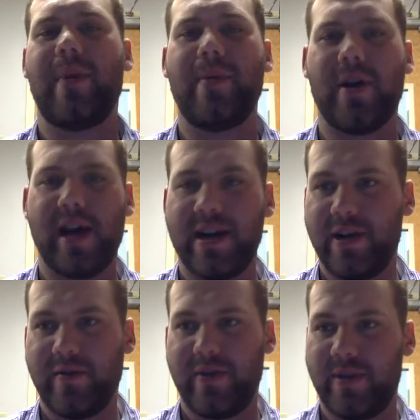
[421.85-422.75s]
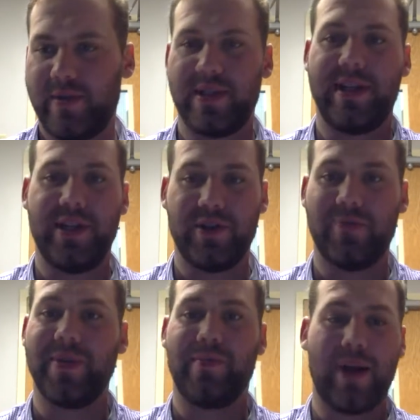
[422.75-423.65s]
maybe on Andy Griffith. It was a teacher
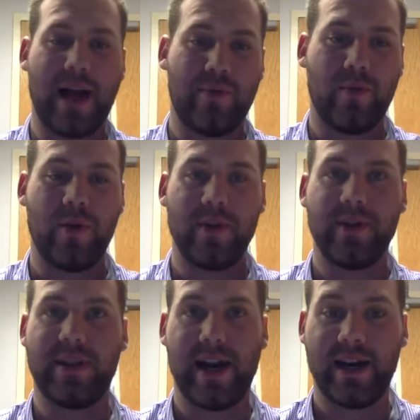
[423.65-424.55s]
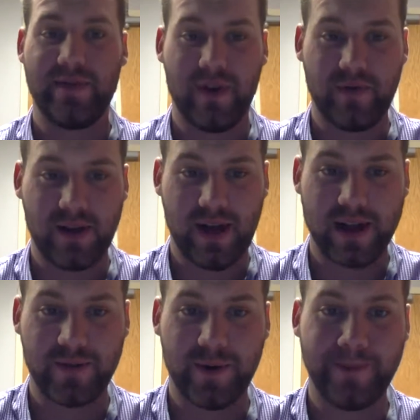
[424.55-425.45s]
with a blackboard standing in front of a
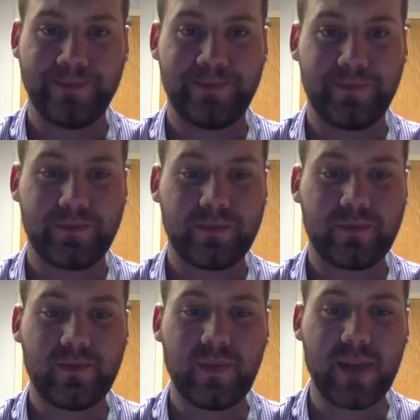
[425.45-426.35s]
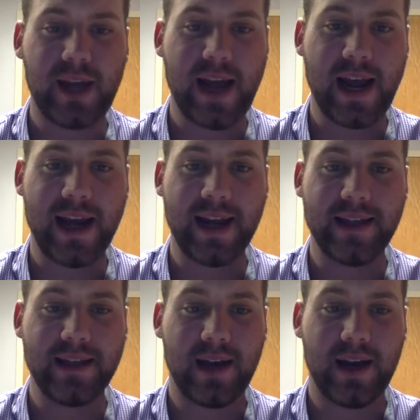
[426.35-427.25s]
classroom,
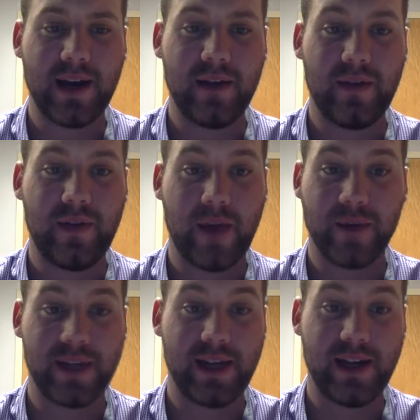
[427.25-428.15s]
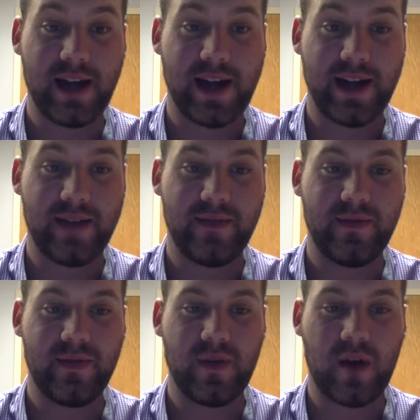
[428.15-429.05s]
and that was it. And
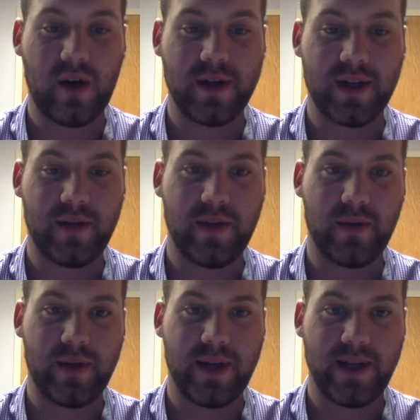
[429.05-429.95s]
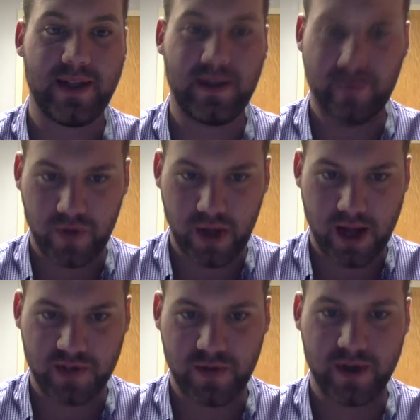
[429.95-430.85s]
all of a sudden there were these
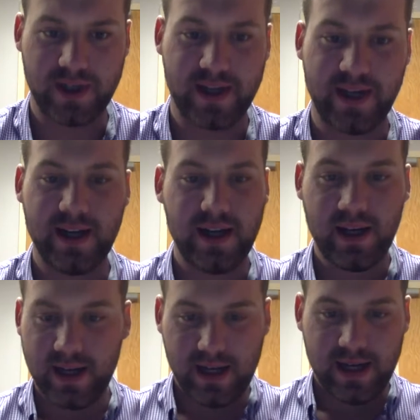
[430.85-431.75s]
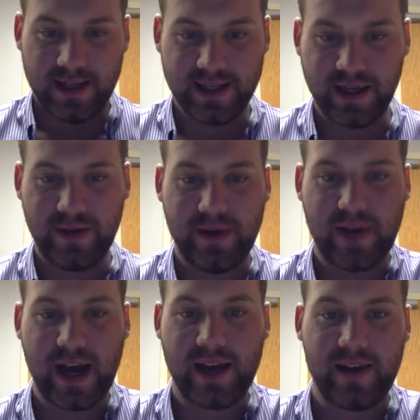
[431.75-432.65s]
philosophers that disagreed with
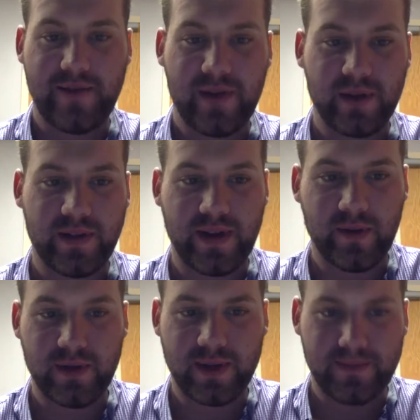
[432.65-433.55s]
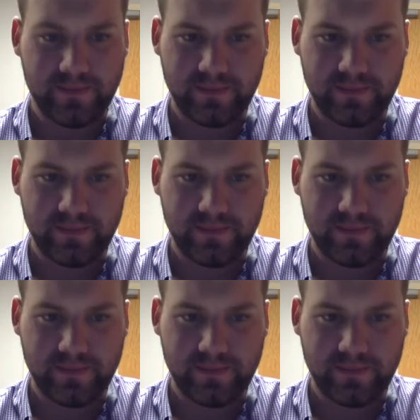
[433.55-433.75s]
that, and they felt that there was